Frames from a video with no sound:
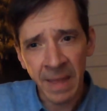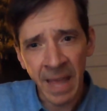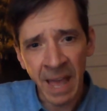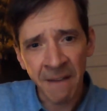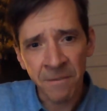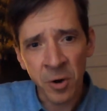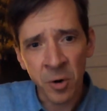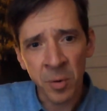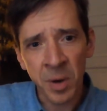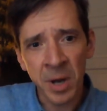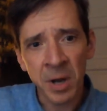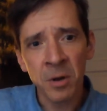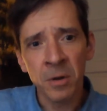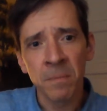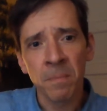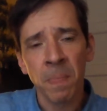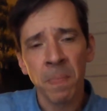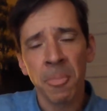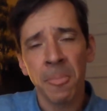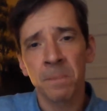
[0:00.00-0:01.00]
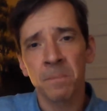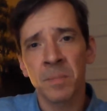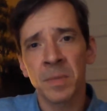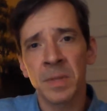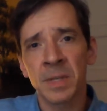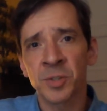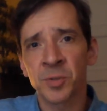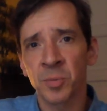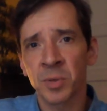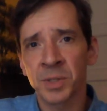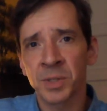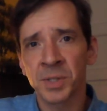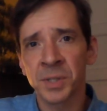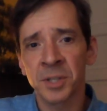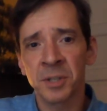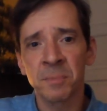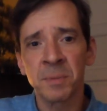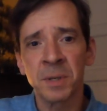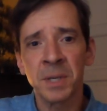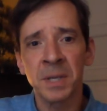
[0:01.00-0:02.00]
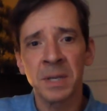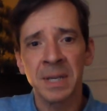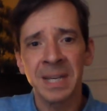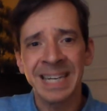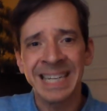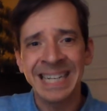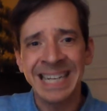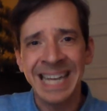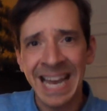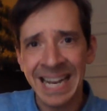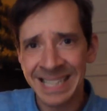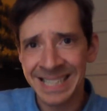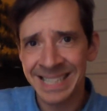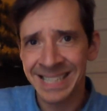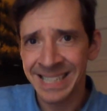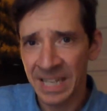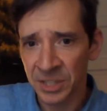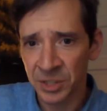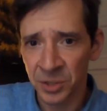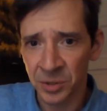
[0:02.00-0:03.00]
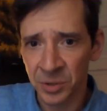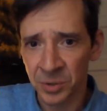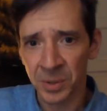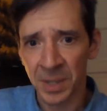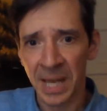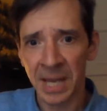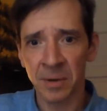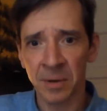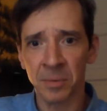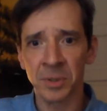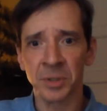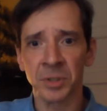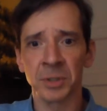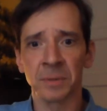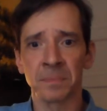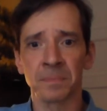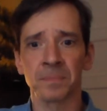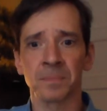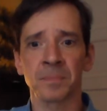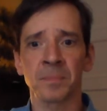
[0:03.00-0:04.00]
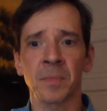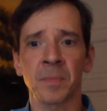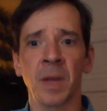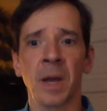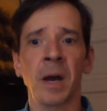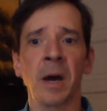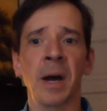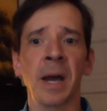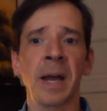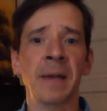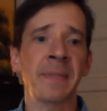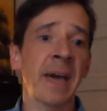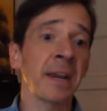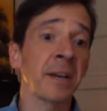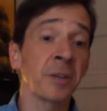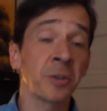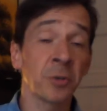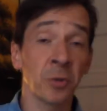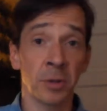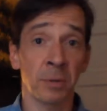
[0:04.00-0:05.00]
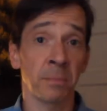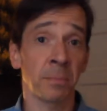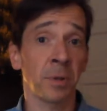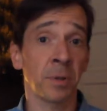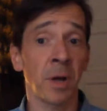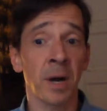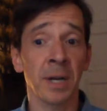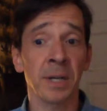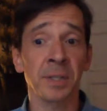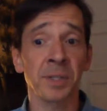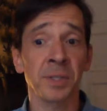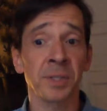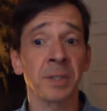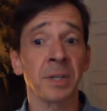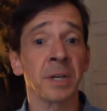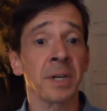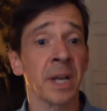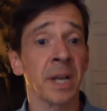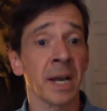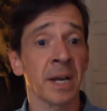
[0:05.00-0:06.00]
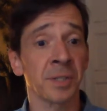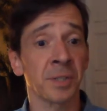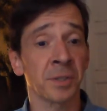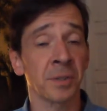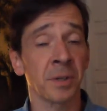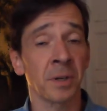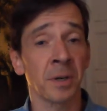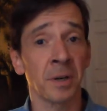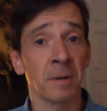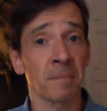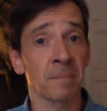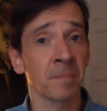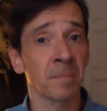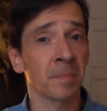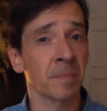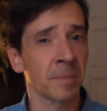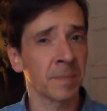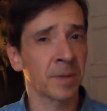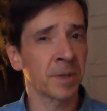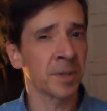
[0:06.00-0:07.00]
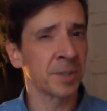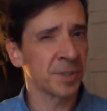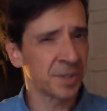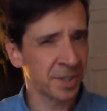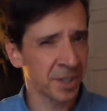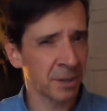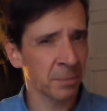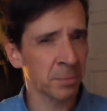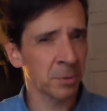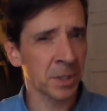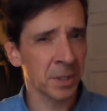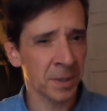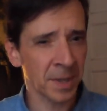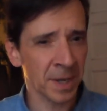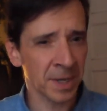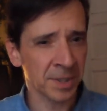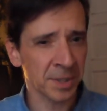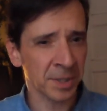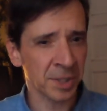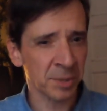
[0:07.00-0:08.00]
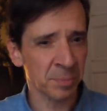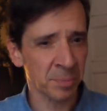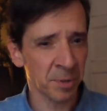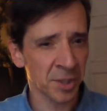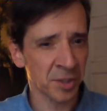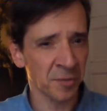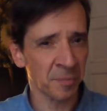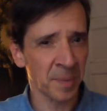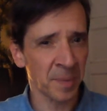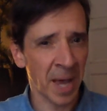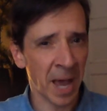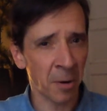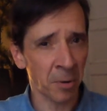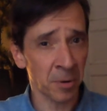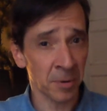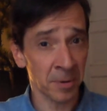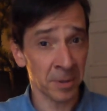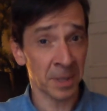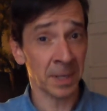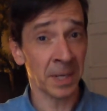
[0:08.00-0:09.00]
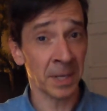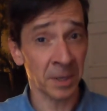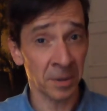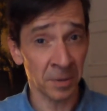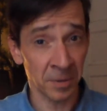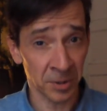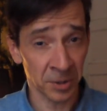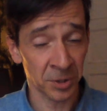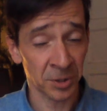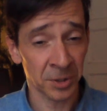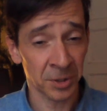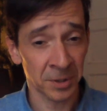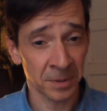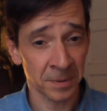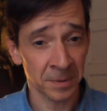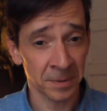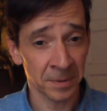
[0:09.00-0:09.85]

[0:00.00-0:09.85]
FOL is what's said to be an extensional language. And that in turn implies that it has considerably less expressive power than English.